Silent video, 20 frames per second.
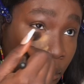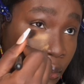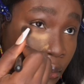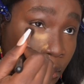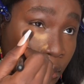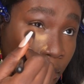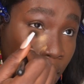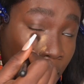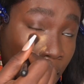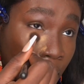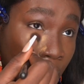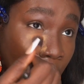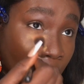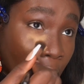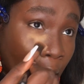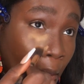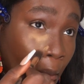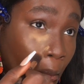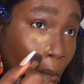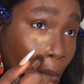
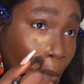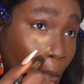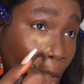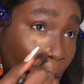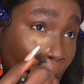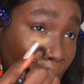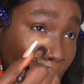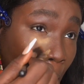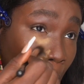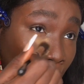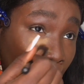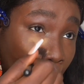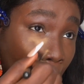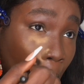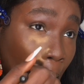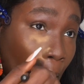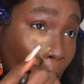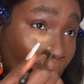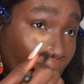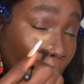different
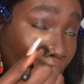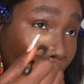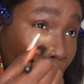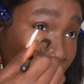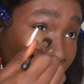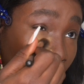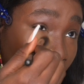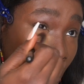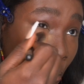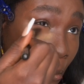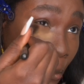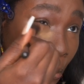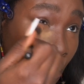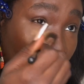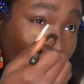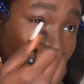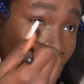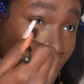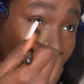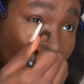shades to it
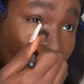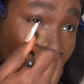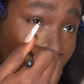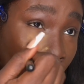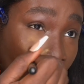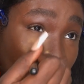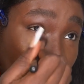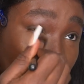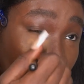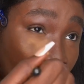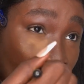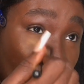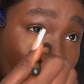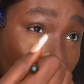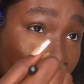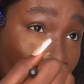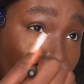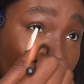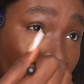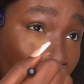so this is the
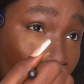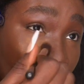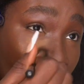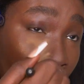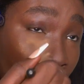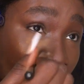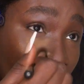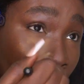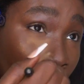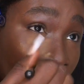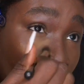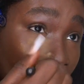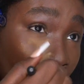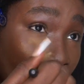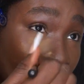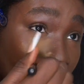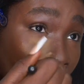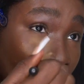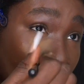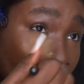shade
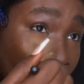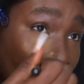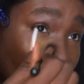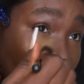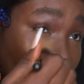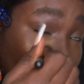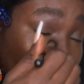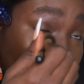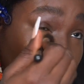Tawny.